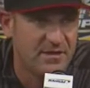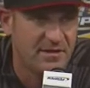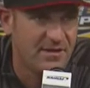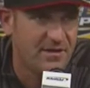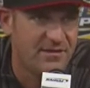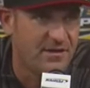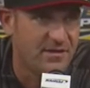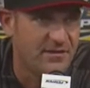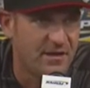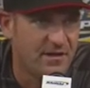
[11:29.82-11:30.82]
out of
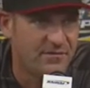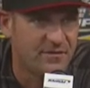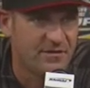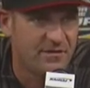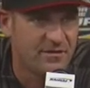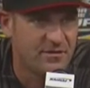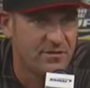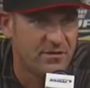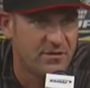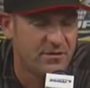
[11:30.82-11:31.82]
anything in life that you
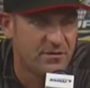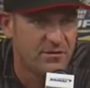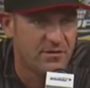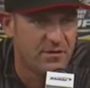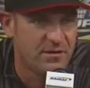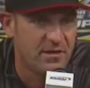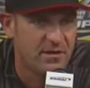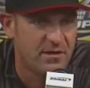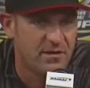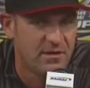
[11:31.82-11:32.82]
can
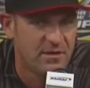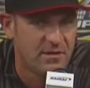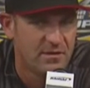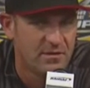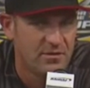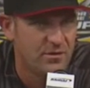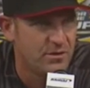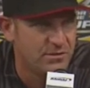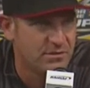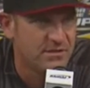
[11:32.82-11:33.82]

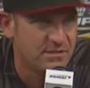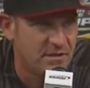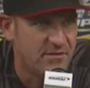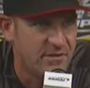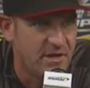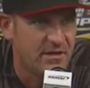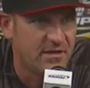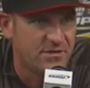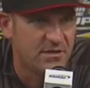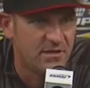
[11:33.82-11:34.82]
use as an
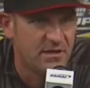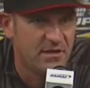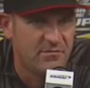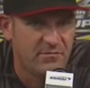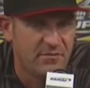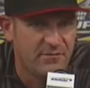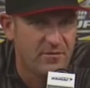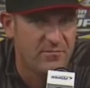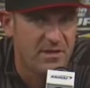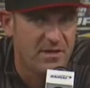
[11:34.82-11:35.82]
advantage. And
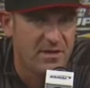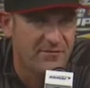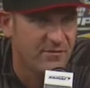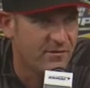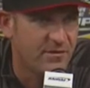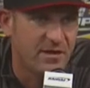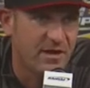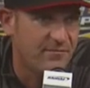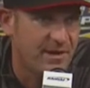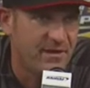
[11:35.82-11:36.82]
for me, I've learned a
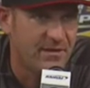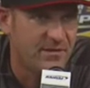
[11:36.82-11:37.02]
lot, man.